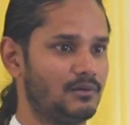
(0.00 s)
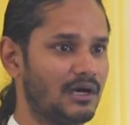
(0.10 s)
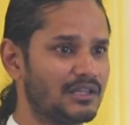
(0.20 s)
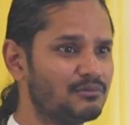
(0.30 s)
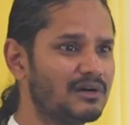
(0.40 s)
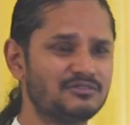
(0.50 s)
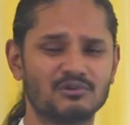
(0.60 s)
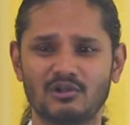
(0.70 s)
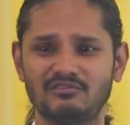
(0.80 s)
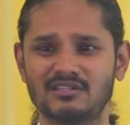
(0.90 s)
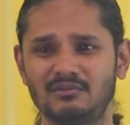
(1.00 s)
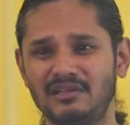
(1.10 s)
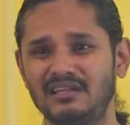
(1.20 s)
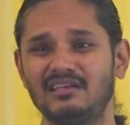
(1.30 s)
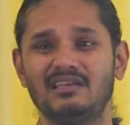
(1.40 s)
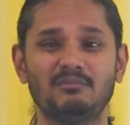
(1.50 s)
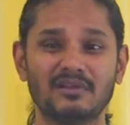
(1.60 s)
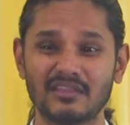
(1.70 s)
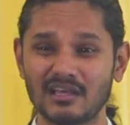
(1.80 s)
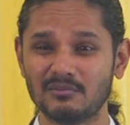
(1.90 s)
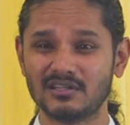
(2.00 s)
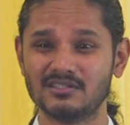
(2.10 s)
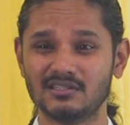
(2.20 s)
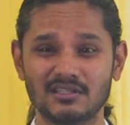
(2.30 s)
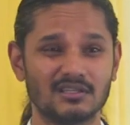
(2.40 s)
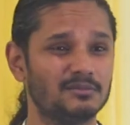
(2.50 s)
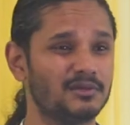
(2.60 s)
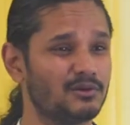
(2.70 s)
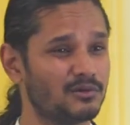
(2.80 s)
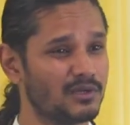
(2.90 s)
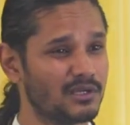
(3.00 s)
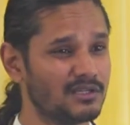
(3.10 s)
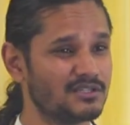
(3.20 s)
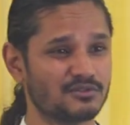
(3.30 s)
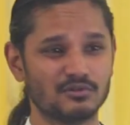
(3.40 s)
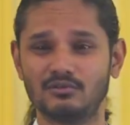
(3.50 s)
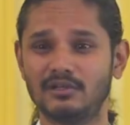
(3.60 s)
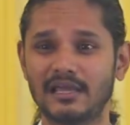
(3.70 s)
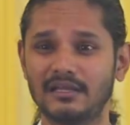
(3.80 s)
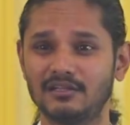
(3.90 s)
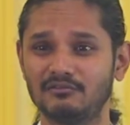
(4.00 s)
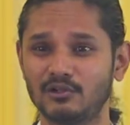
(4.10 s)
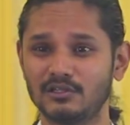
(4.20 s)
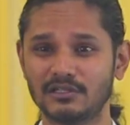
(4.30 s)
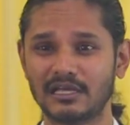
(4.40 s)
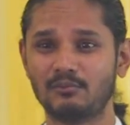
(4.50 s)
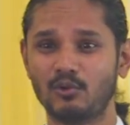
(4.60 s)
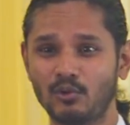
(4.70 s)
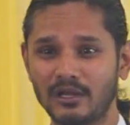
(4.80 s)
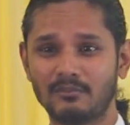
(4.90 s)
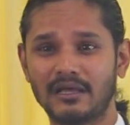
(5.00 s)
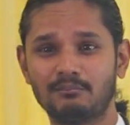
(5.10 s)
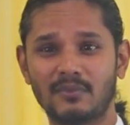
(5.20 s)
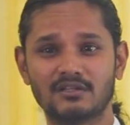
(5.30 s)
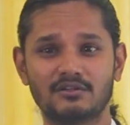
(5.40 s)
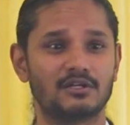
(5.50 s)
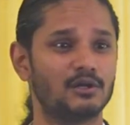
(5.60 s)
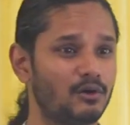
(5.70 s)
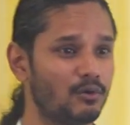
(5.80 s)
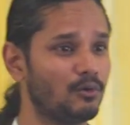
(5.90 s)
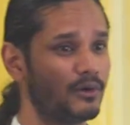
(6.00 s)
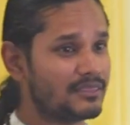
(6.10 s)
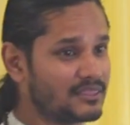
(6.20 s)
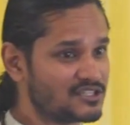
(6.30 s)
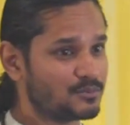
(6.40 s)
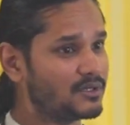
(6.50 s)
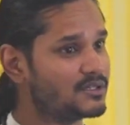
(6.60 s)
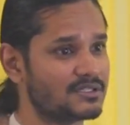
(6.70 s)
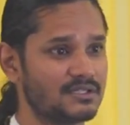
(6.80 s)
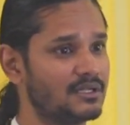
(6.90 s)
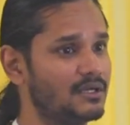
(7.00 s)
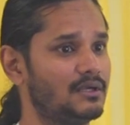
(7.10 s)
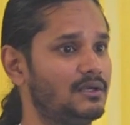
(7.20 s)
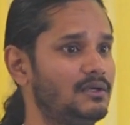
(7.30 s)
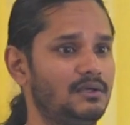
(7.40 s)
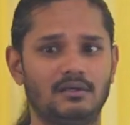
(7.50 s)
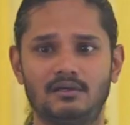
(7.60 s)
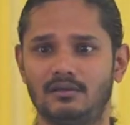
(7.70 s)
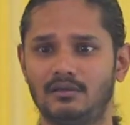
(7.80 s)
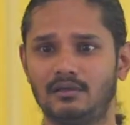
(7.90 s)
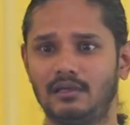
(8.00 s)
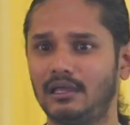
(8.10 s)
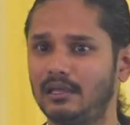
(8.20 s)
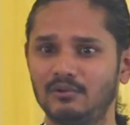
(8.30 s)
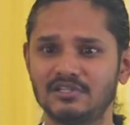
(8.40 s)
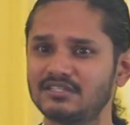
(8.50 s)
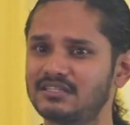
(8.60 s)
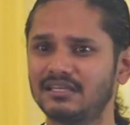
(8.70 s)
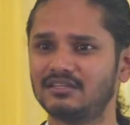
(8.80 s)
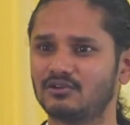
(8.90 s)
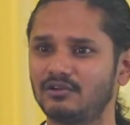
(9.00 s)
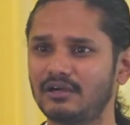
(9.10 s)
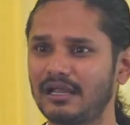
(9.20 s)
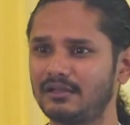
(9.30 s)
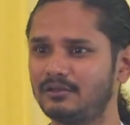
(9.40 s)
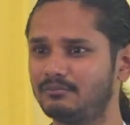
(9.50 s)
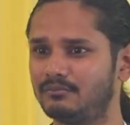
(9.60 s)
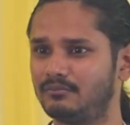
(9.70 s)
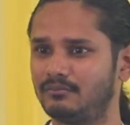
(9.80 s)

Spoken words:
Otherwise, we're always complaining, ye banda hai meri zindagi mein, oh yeah, he's so negative all the time, oh, and my mother-in-law, oh, and this person. And we just think it's all random.